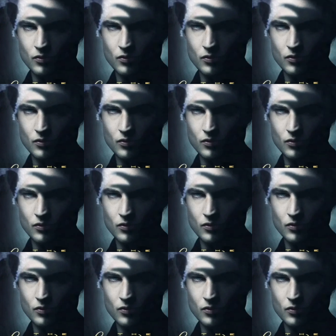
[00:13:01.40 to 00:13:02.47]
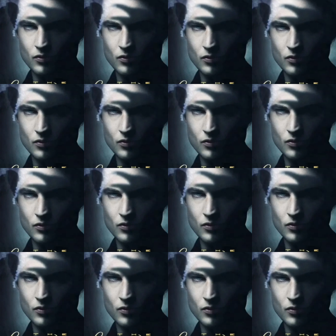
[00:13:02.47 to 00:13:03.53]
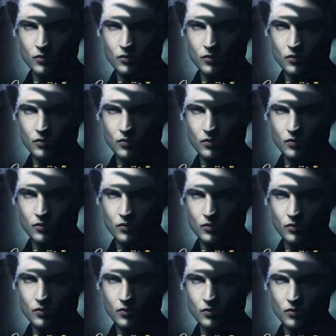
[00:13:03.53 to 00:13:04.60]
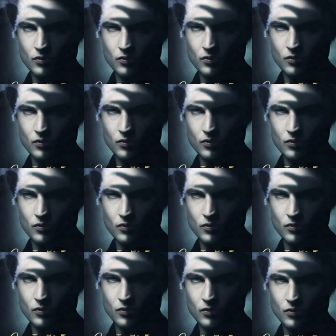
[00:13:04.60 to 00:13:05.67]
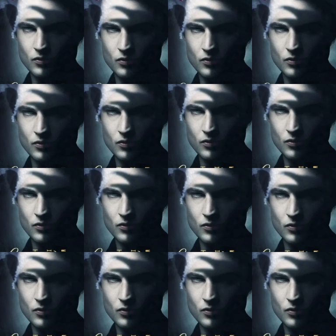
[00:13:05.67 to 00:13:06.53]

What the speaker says: The person shown says nothing.